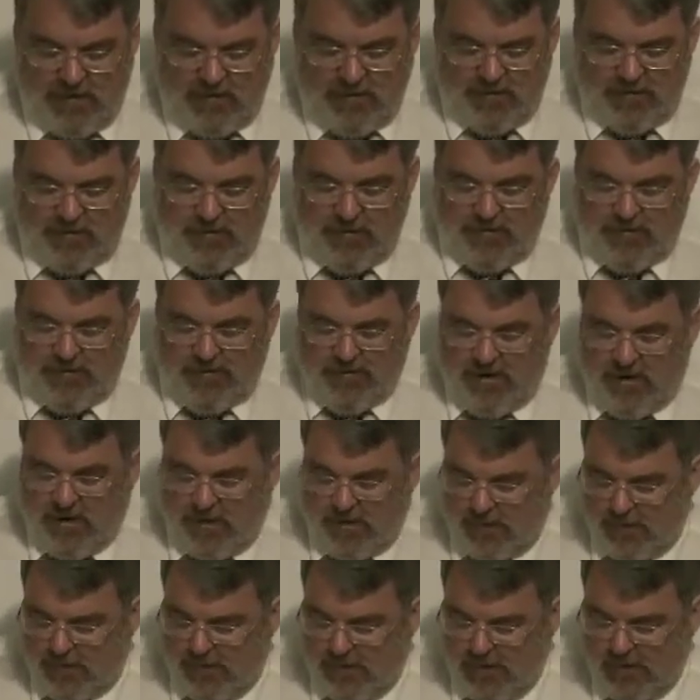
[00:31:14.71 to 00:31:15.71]
So in a
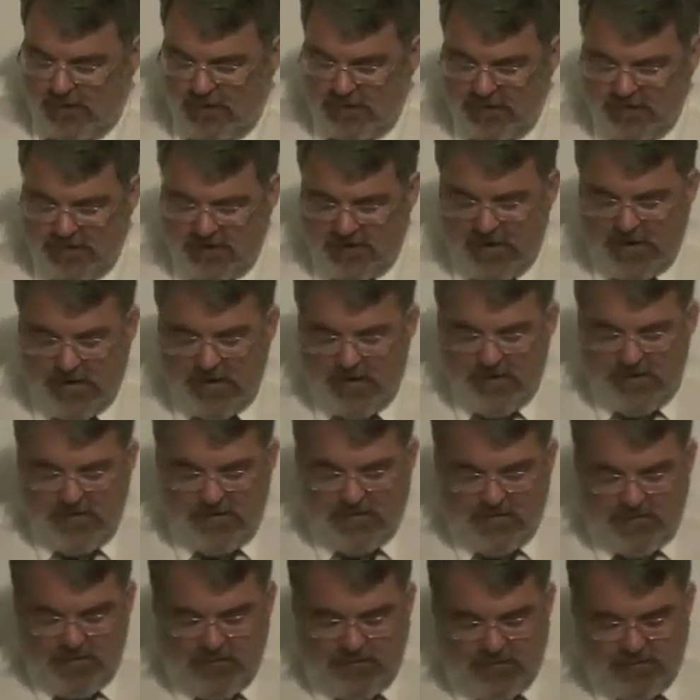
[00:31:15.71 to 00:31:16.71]
scatter plot of these data,
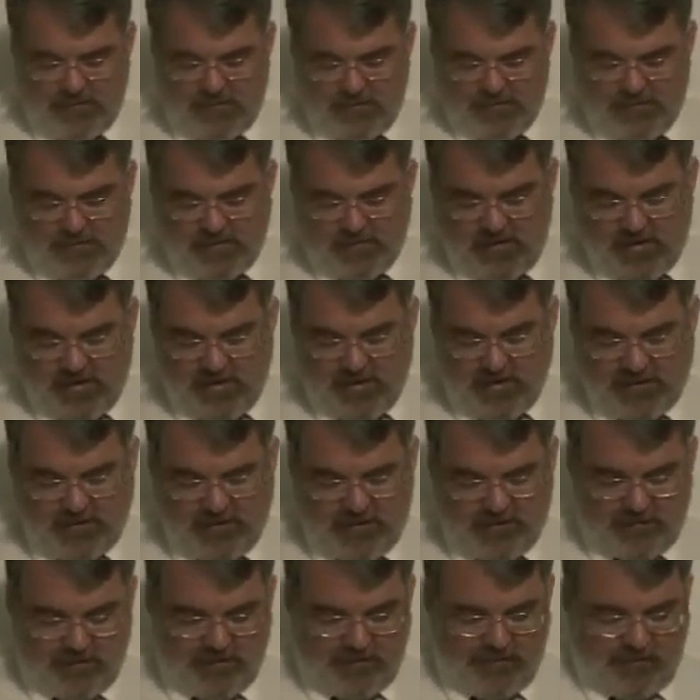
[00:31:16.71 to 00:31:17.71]
some schools lie
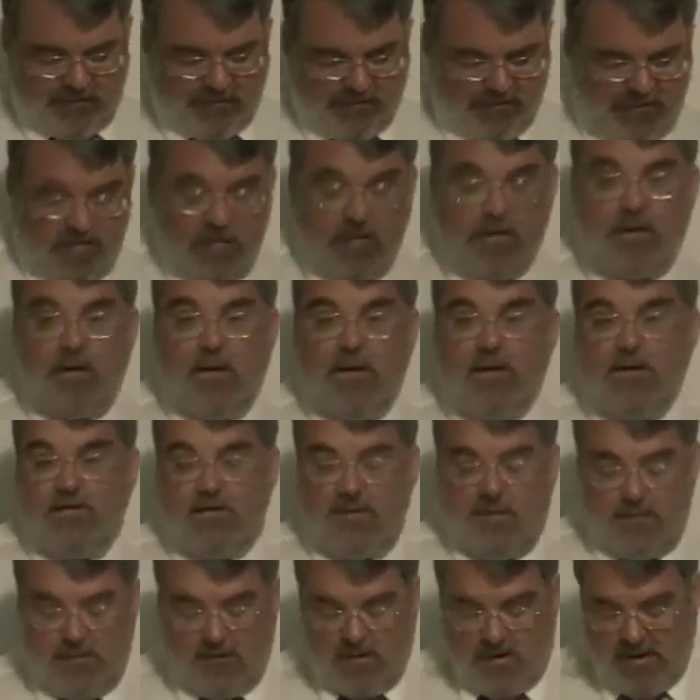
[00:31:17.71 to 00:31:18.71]
above the regression line and
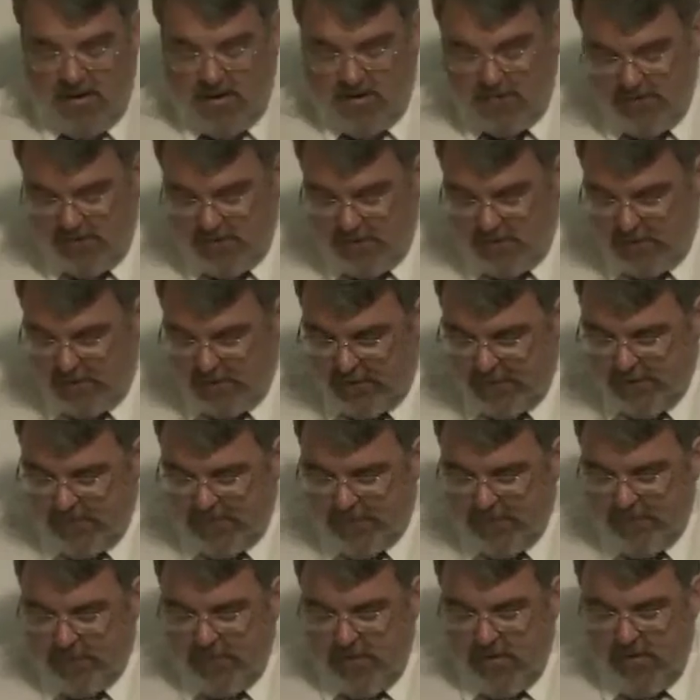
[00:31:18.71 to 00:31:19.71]
some lie below it.
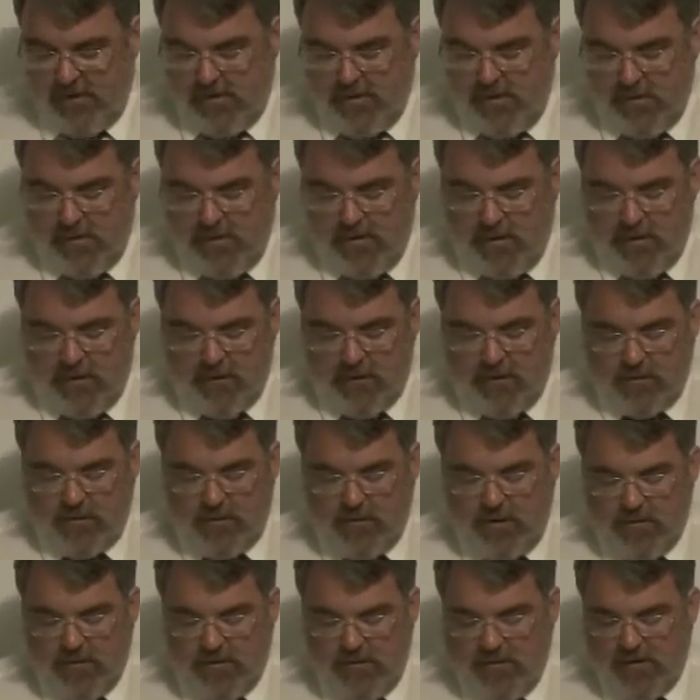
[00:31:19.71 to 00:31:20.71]
A
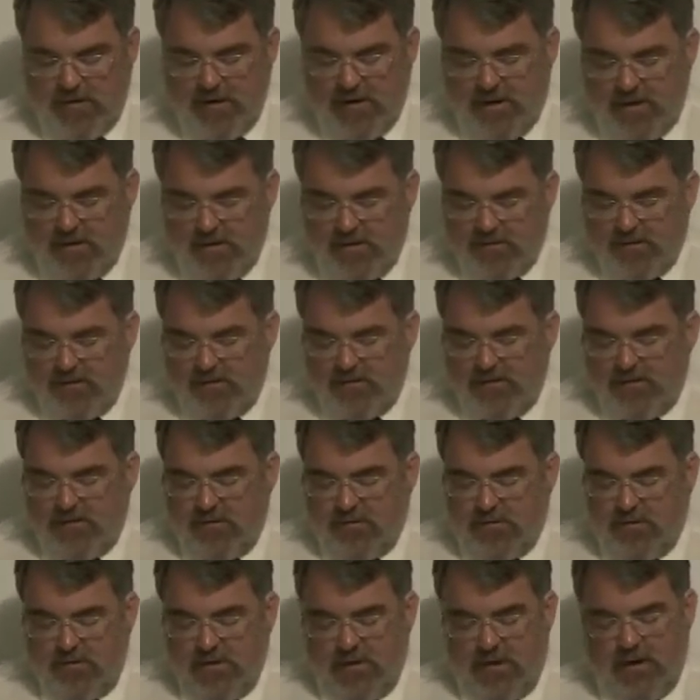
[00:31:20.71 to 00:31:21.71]
regression analysis
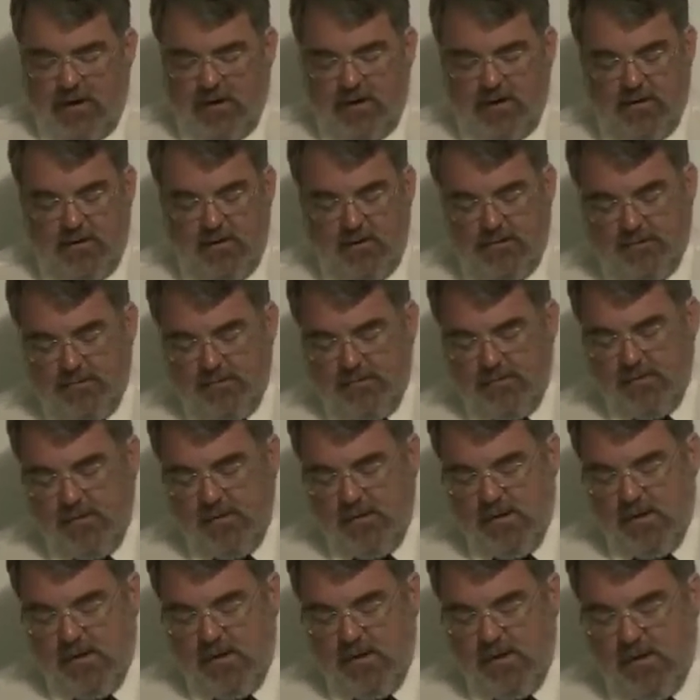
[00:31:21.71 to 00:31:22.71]
of rank
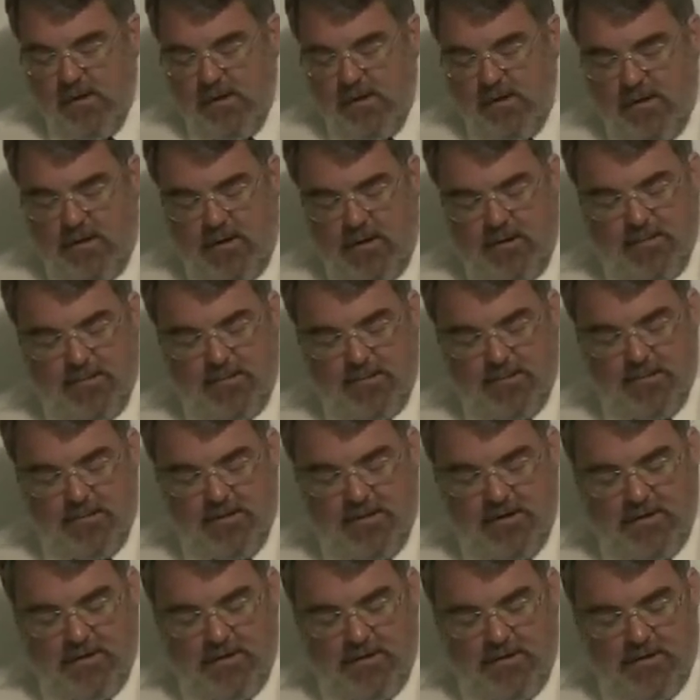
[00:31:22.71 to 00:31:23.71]
on
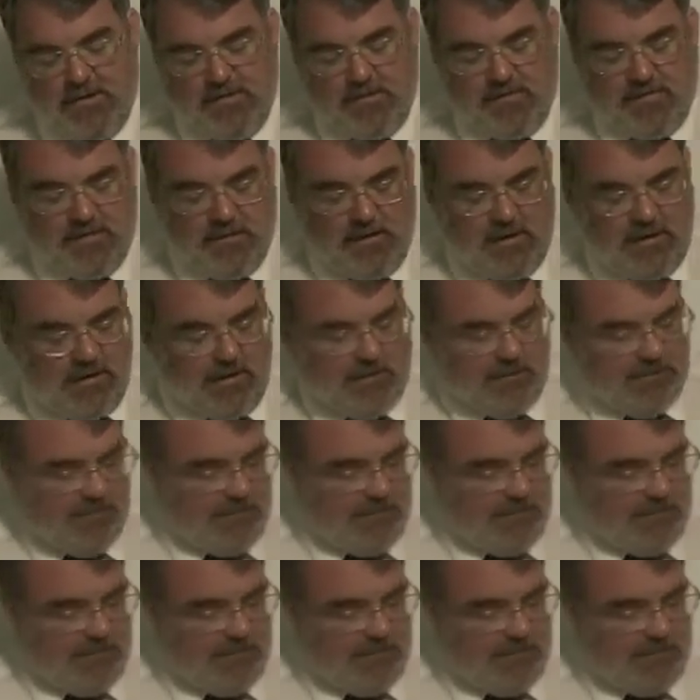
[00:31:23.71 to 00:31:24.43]
spending gives a line